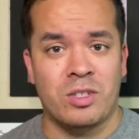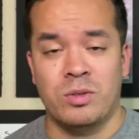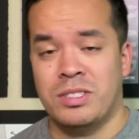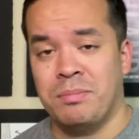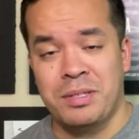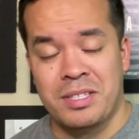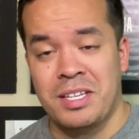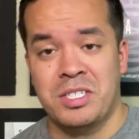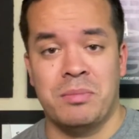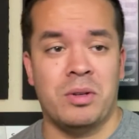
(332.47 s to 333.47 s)
Don't simply
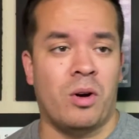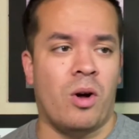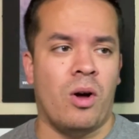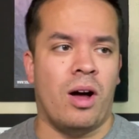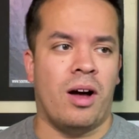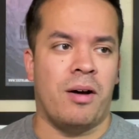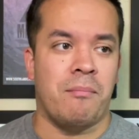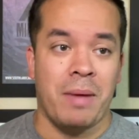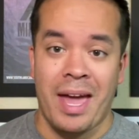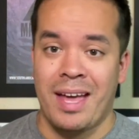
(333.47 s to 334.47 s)
teach them your uh,
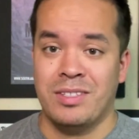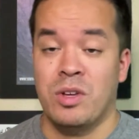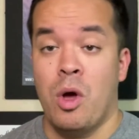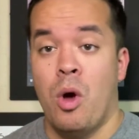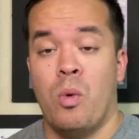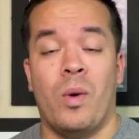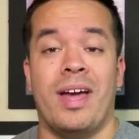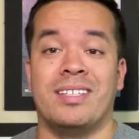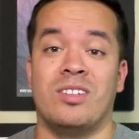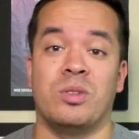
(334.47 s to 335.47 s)
man's ways.